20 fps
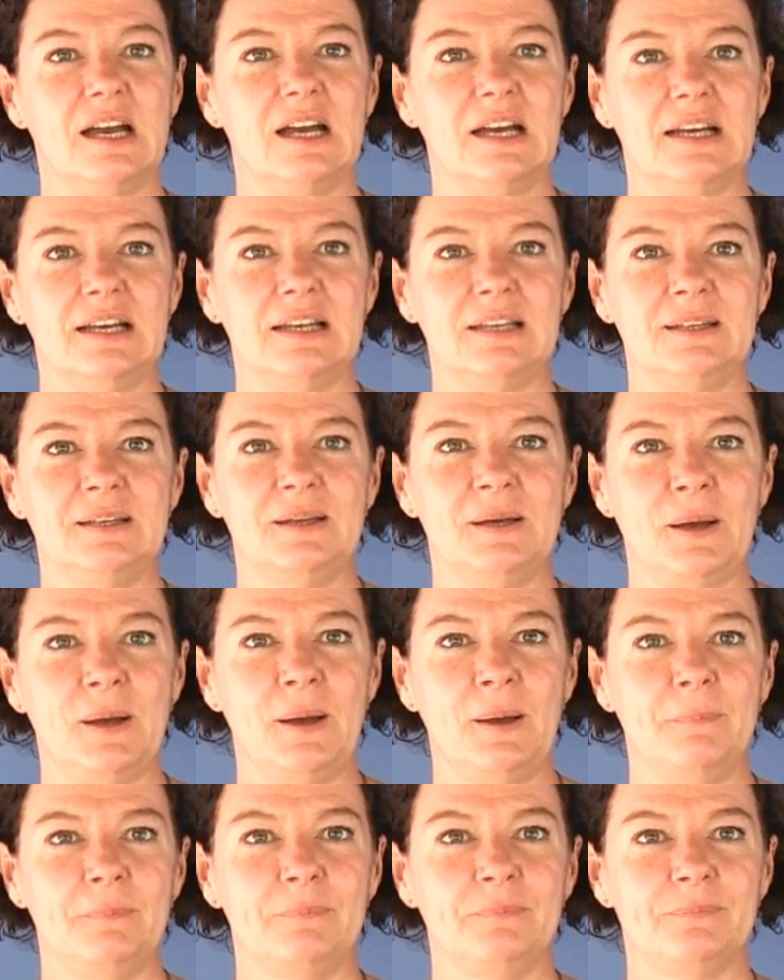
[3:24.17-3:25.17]
And
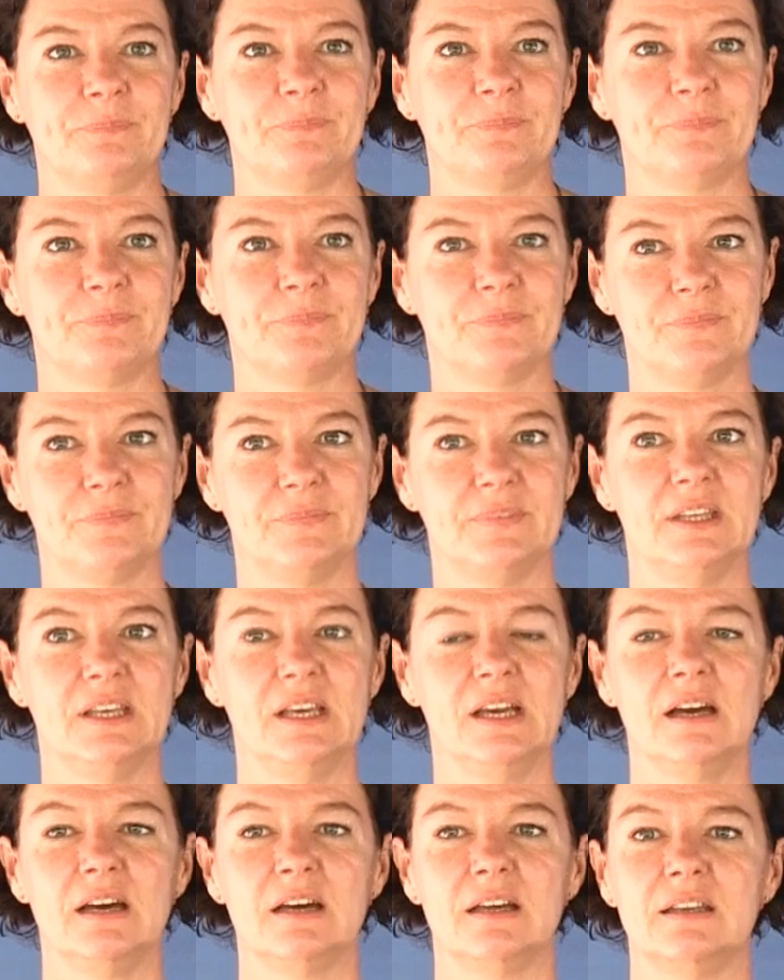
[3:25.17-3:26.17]
um,
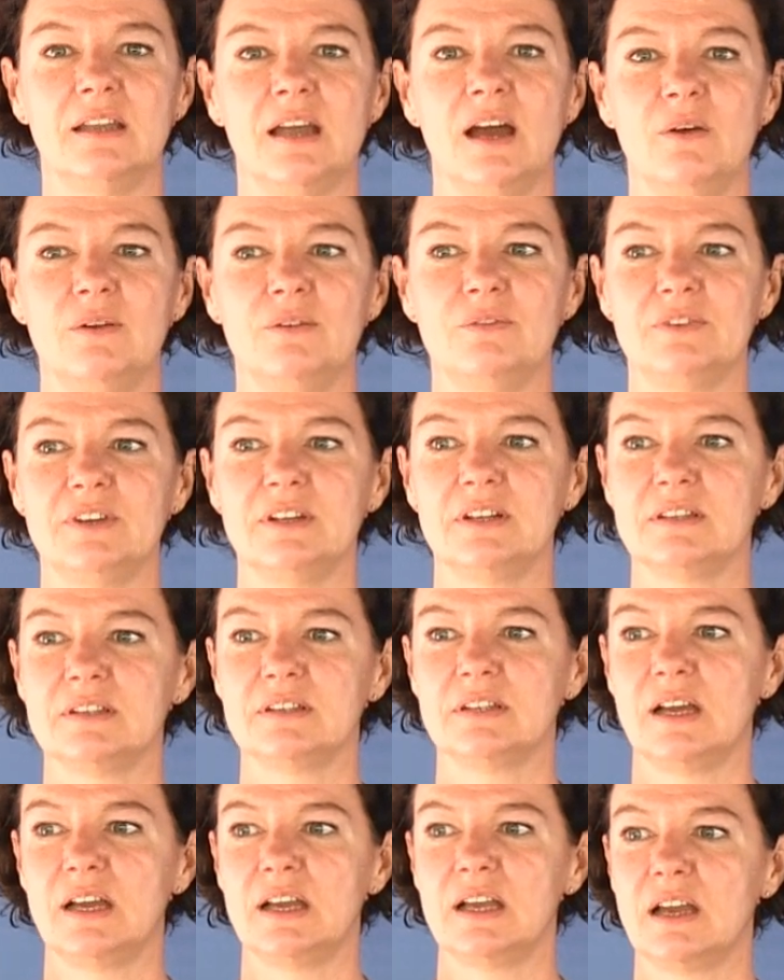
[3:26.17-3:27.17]
yeah, now it feels
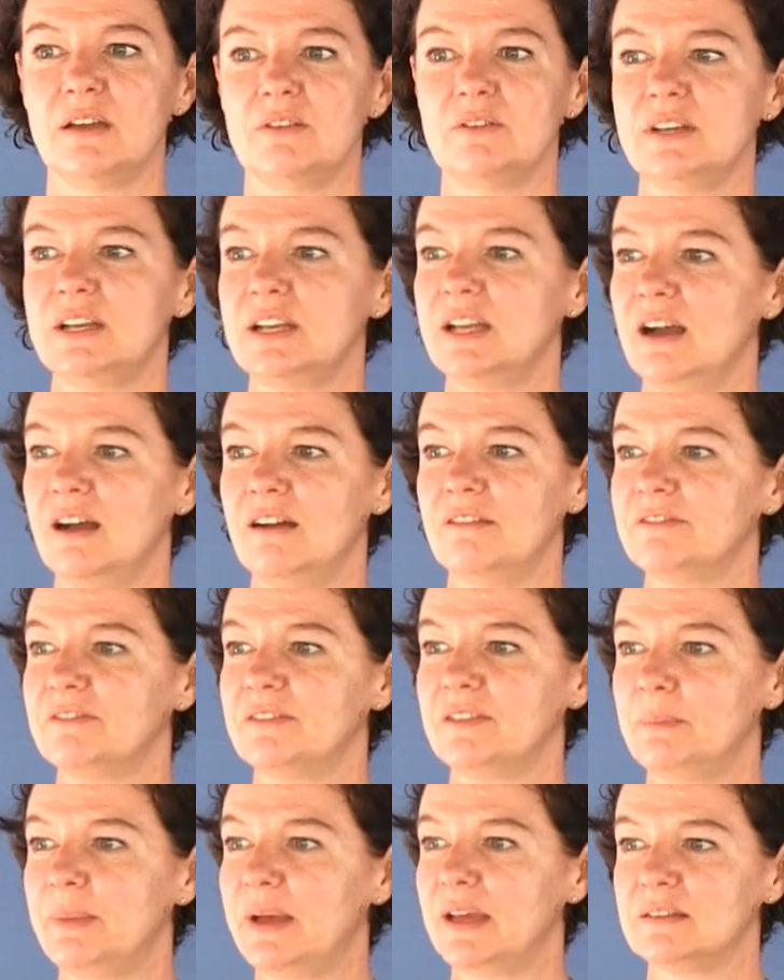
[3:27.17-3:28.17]
like I really have
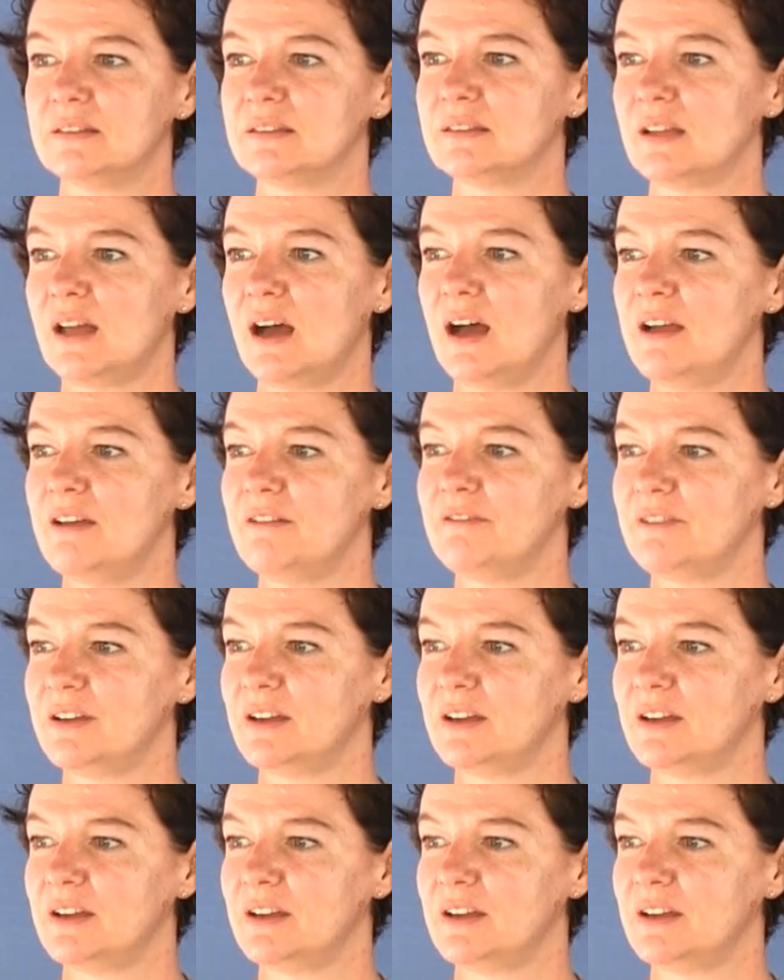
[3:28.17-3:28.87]
the best life.